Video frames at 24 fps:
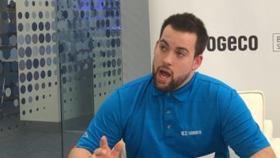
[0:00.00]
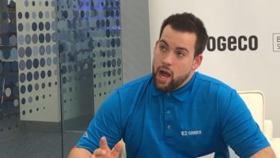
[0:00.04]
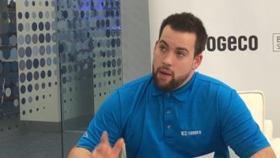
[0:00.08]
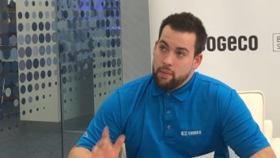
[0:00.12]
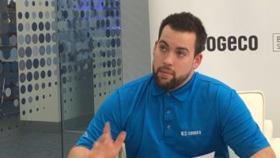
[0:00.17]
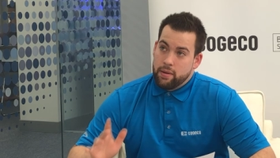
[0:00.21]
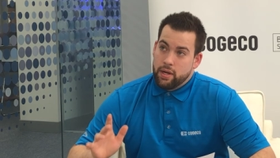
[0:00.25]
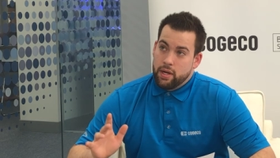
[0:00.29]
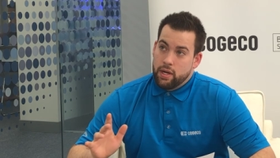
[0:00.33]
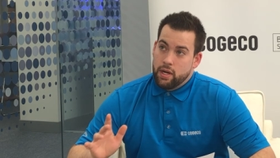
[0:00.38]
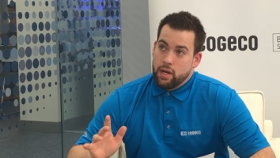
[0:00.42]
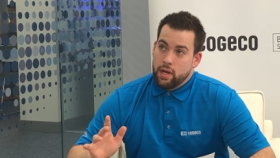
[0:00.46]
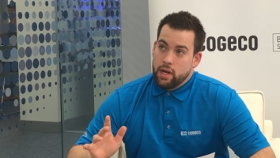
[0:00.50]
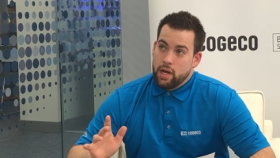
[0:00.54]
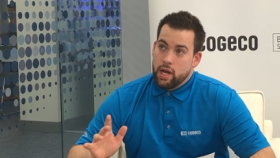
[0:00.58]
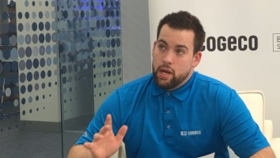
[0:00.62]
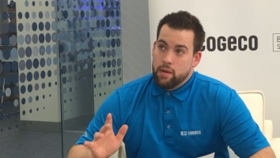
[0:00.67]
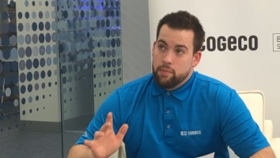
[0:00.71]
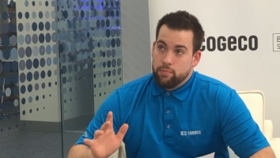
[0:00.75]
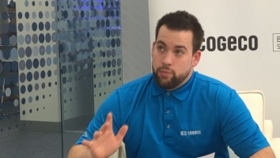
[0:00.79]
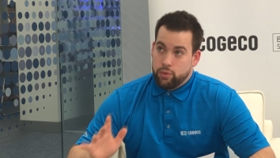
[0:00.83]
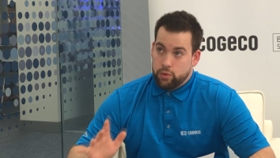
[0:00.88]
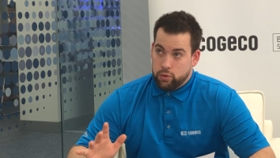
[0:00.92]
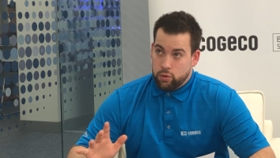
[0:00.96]
how many
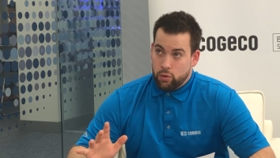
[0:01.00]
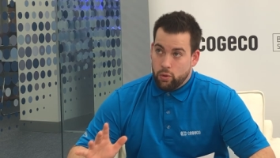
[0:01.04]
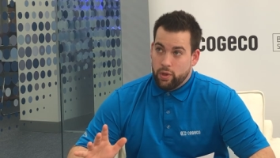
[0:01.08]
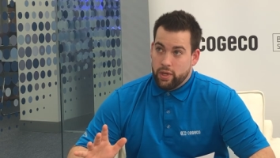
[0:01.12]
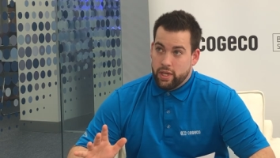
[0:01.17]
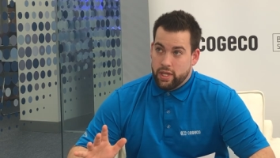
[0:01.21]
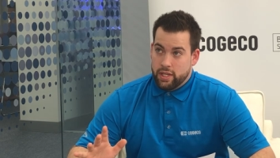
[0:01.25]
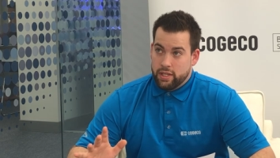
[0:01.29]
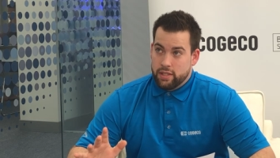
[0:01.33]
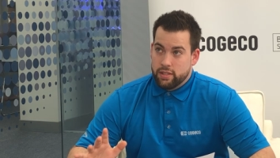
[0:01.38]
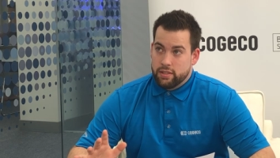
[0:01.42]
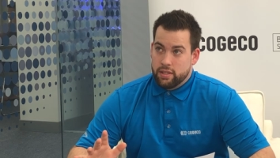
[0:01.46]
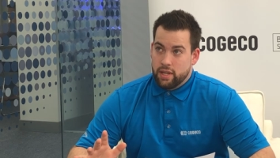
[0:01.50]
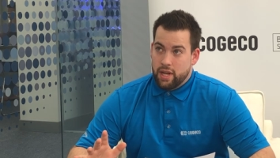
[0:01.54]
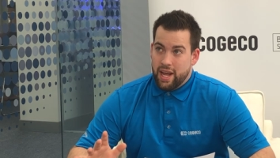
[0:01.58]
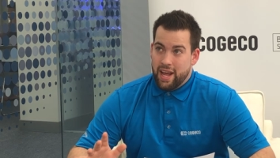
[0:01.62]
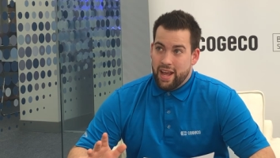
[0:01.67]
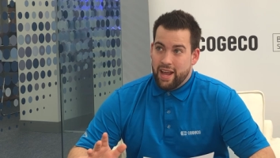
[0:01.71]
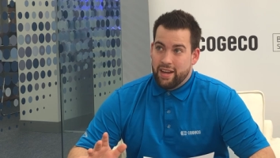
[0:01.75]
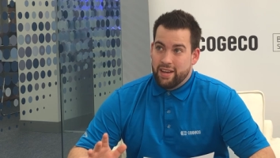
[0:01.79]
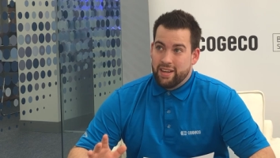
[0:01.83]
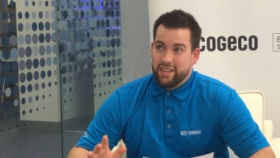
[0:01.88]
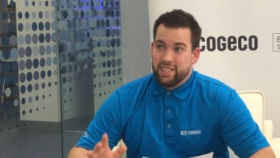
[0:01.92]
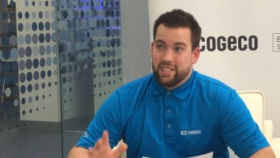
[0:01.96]
employees
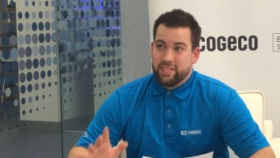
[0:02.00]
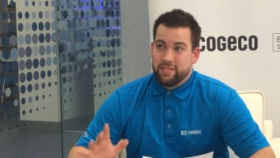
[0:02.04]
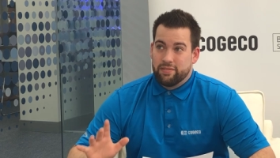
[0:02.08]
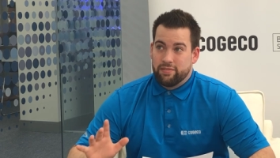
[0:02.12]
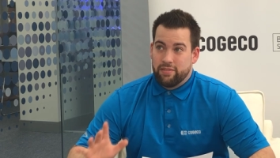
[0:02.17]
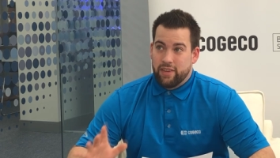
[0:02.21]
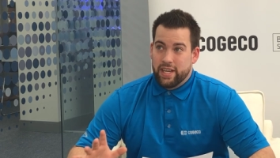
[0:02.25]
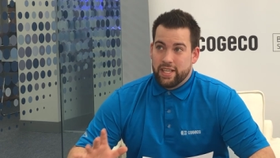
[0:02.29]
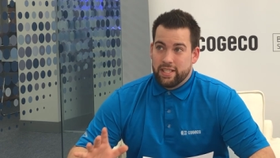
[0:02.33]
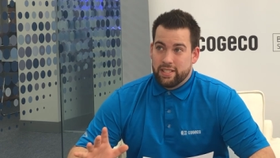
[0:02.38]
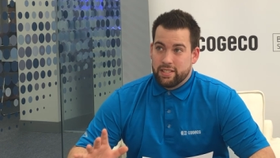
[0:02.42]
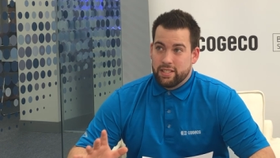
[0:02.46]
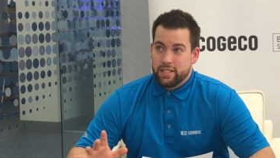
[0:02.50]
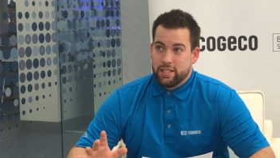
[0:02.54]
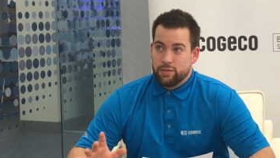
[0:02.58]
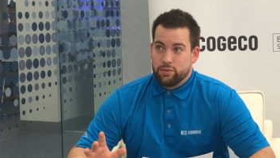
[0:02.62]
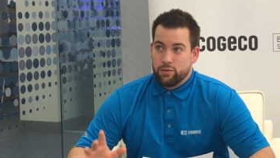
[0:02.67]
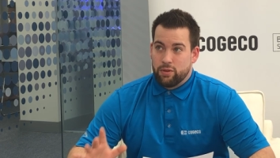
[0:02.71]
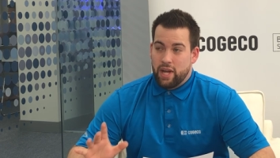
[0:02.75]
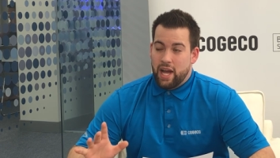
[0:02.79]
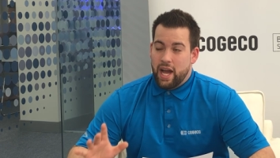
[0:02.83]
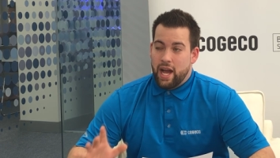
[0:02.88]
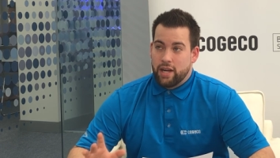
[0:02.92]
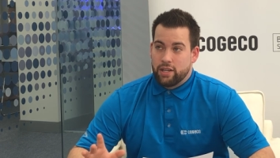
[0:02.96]
and devices
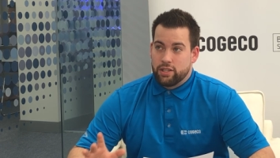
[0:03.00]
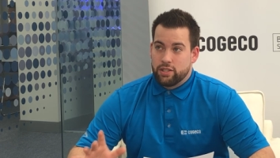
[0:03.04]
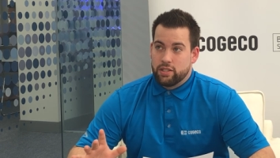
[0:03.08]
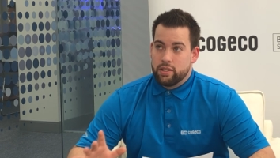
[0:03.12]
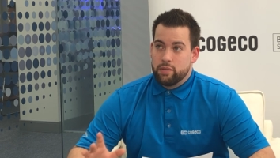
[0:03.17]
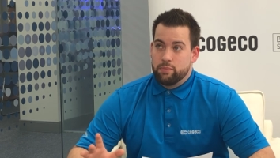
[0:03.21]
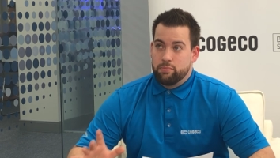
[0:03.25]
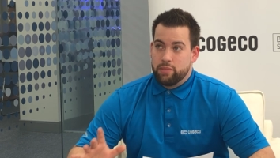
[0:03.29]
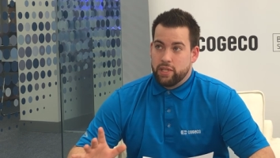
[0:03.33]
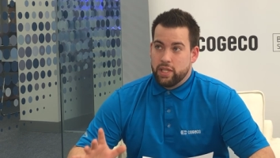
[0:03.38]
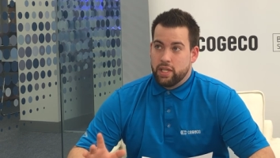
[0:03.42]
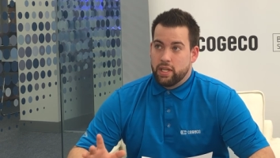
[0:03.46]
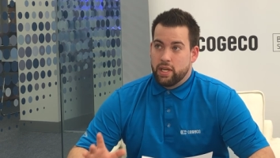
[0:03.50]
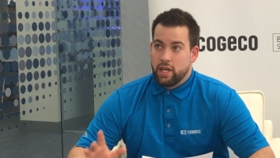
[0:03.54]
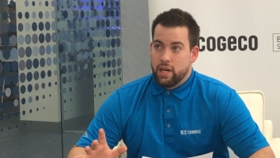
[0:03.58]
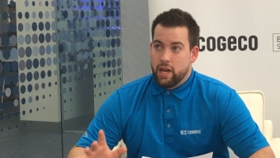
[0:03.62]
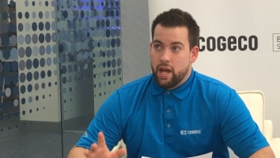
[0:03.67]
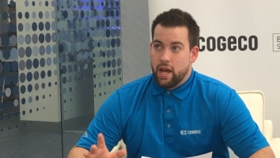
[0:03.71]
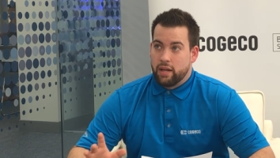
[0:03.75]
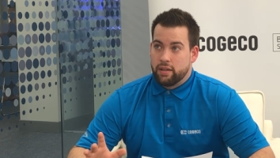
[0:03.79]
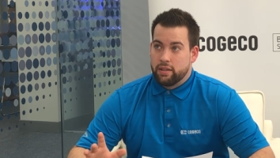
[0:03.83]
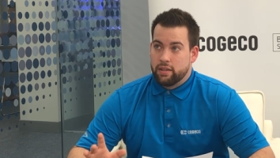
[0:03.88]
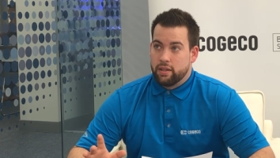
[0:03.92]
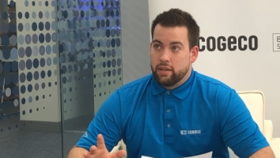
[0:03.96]
will actually be
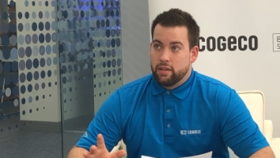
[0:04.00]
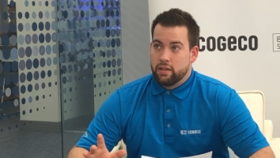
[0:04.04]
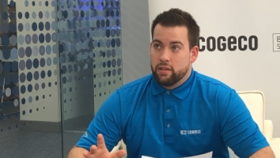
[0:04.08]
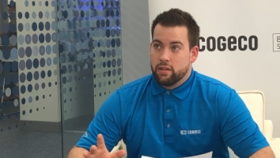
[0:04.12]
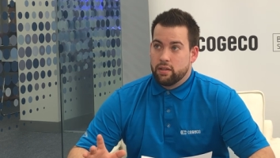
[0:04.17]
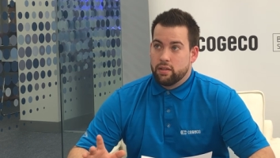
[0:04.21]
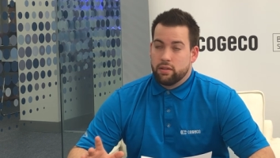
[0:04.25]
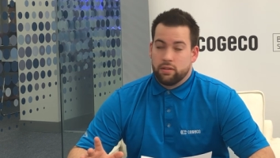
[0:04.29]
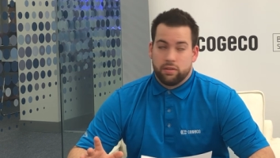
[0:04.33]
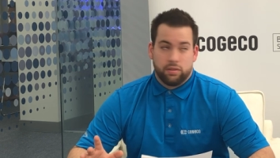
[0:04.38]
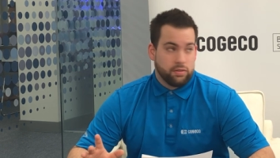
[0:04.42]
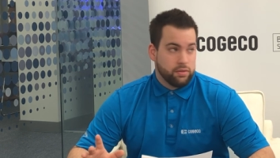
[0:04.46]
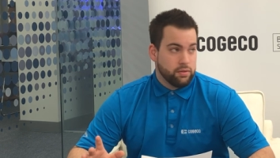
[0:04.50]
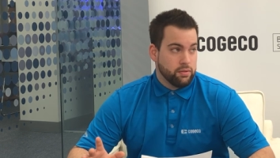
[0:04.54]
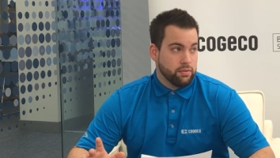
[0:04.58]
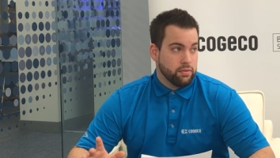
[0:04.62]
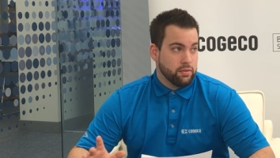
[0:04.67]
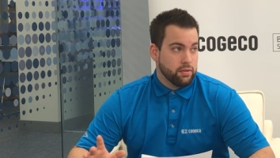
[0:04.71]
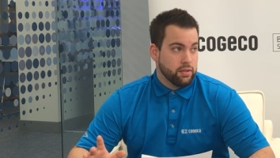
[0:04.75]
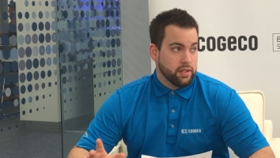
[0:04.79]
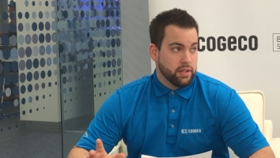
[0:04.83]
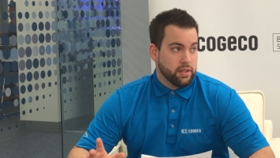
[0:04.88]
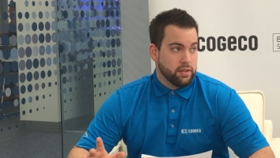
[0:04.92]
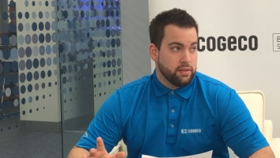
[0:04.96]
connected
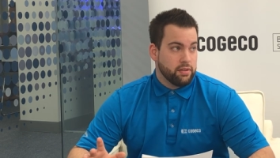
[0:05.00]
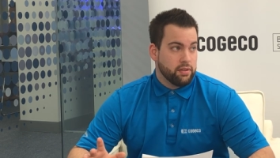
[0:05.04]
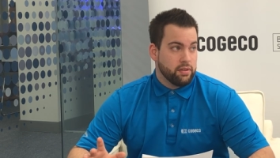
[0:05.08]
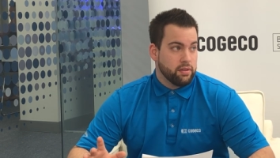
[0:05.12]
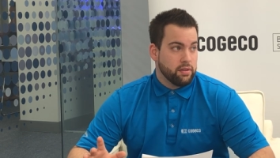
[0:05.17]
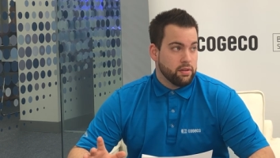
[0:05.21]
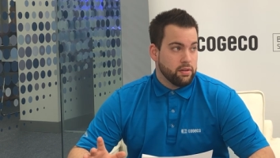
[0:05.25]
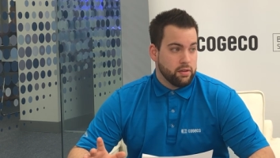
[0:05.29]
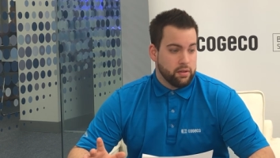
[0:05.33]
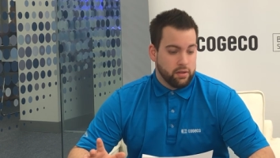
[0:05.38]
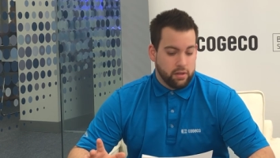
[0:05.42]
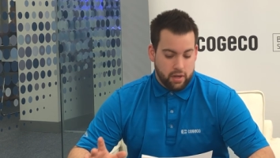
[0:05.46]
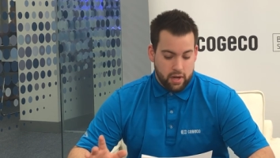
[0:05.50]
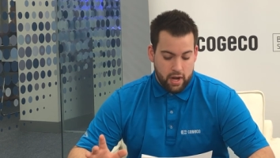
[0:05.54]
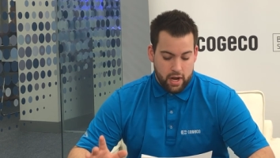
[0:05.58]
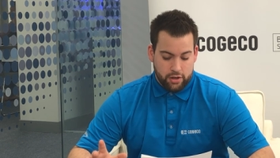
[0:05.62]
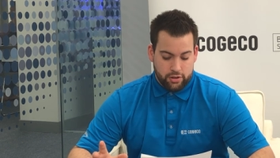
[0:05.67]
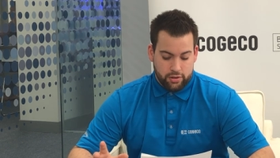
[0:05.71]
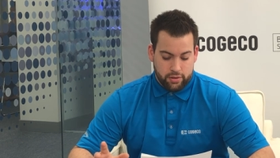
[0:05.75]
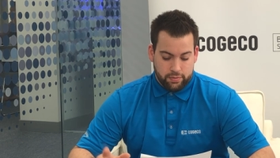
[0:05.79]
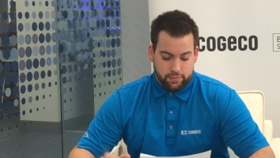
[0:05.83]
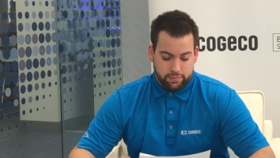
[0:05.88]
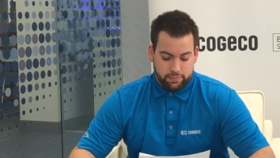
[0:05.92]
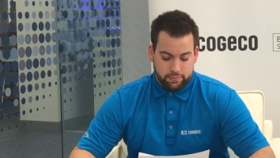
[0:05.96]
to this
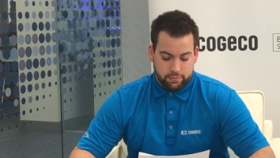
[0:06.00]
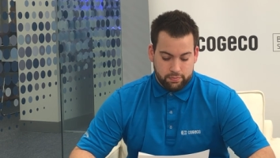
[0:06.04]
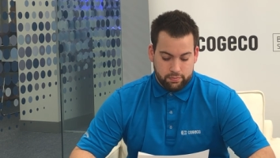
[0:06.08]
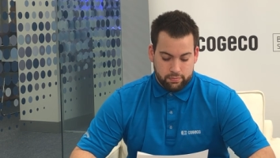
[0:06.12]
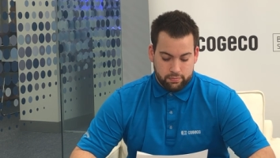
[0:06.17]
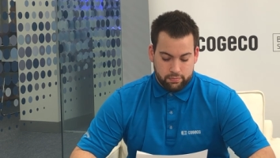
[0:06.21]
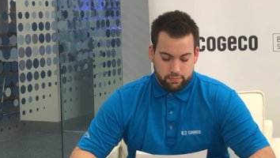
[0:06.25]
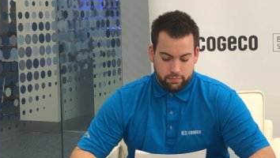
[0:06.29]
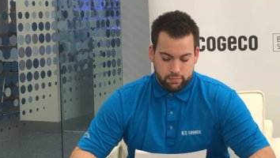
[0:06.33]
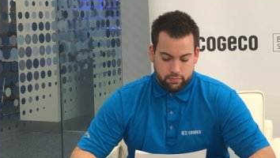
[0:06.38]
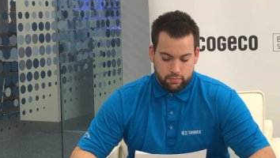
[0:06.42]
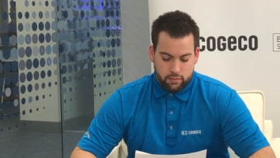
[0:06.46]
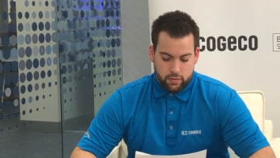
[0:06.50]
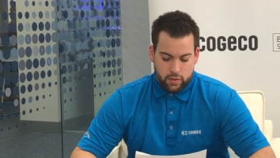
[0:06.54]
connection. Okay.